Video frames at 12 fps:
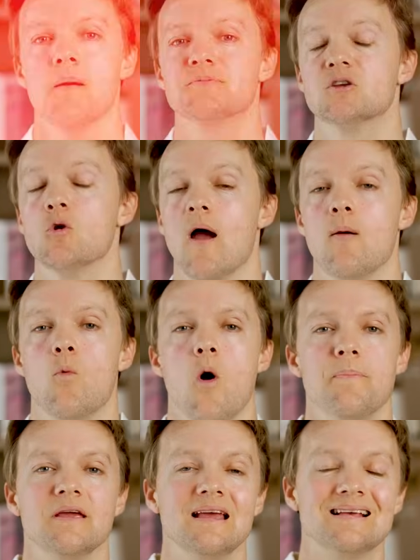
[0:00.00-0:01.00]
up to a
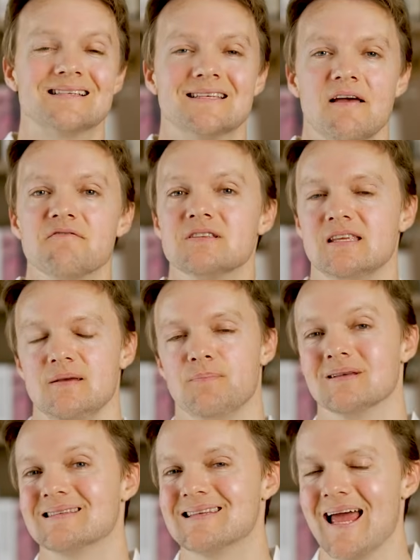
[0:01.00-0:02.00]
whopping
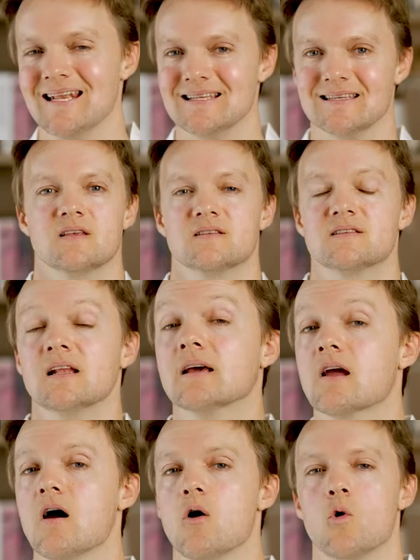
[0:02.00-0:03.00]
70%.
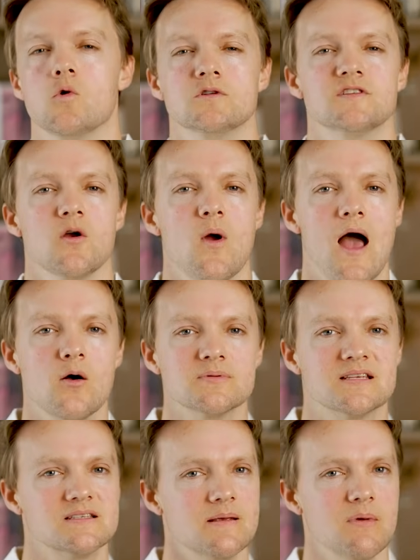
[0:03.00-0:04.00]
Silica also
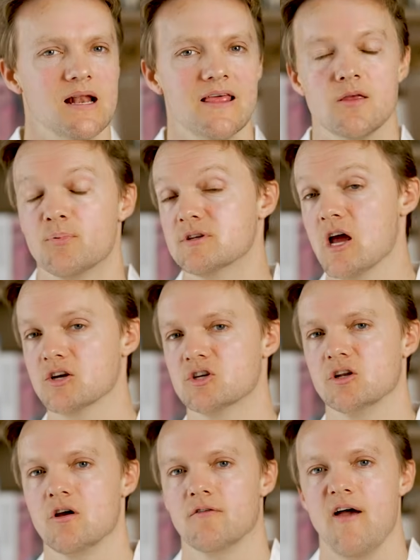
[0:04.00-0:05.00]
helps stimulate the
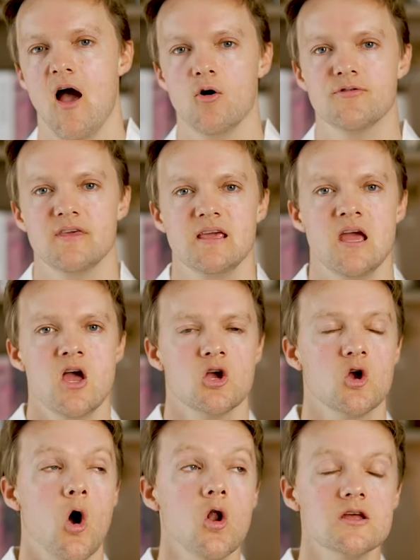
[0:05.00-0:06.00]
production of healthy
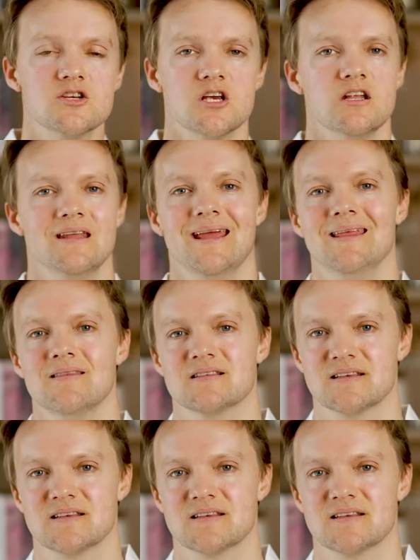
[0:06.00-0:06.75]
collagen in the